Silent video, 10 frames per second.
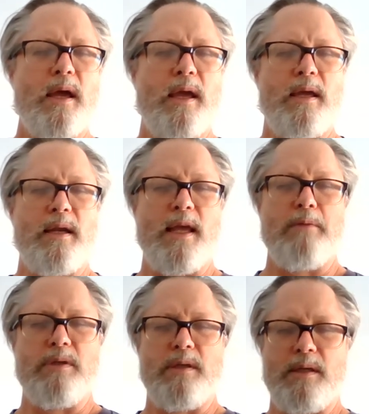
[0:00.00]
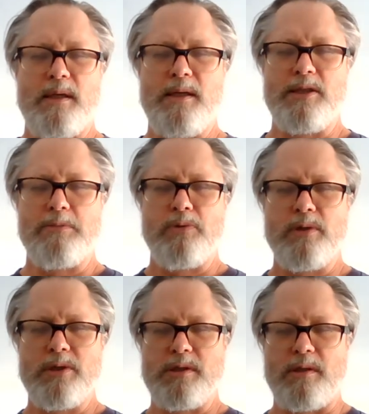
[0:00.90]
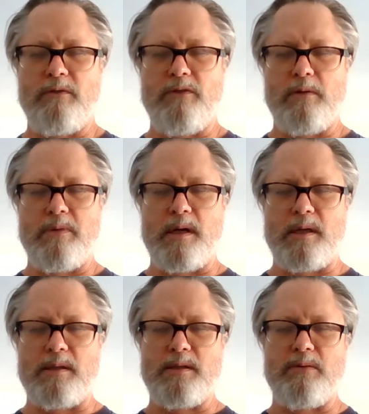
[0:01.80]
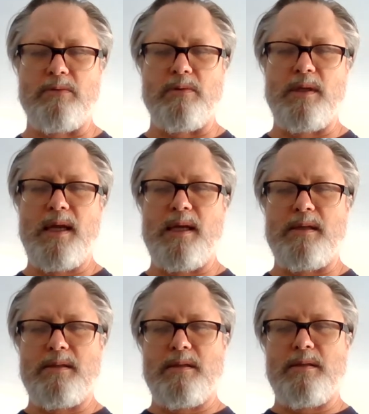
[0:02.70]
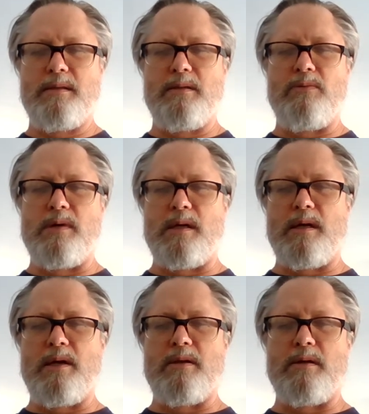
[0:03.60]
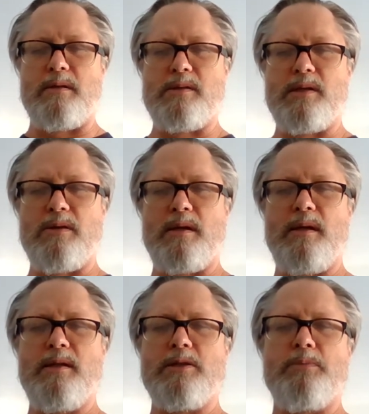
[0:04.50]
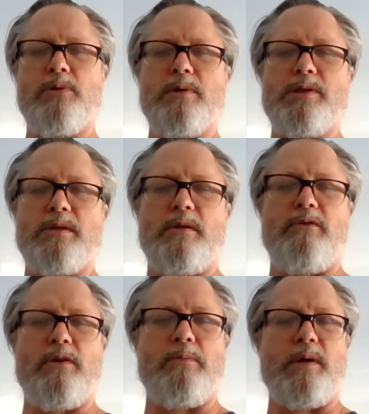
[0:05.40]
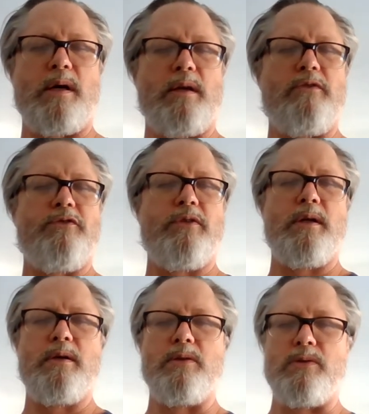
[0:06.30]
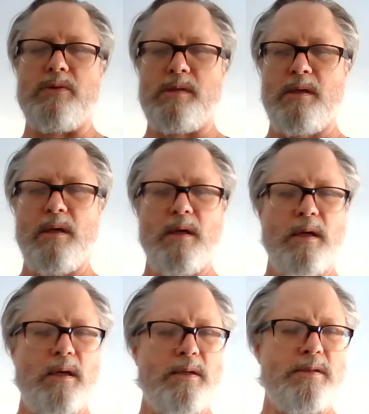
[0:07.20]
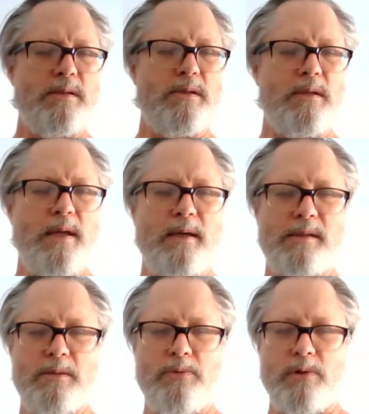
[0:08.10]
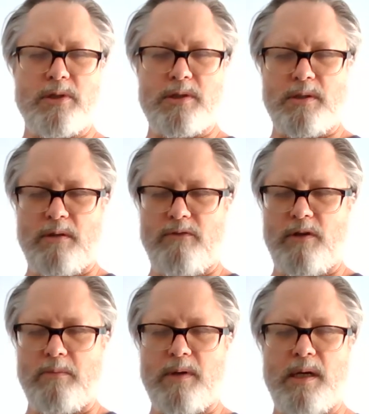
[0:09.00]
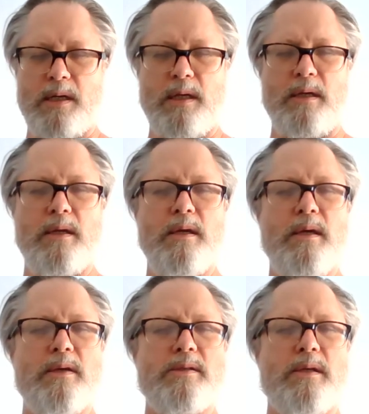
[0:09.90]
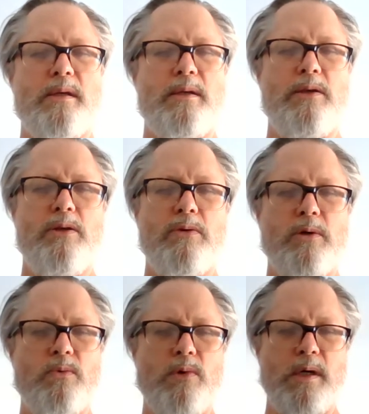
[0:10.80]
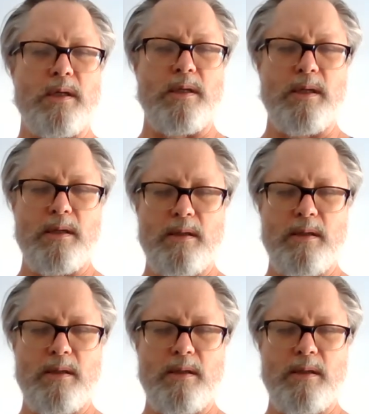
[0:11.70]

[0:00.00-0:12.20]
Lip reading: enabling each portion of your body to relate to one another, so that each portion of your body flows into the next portion of your body, so that you are one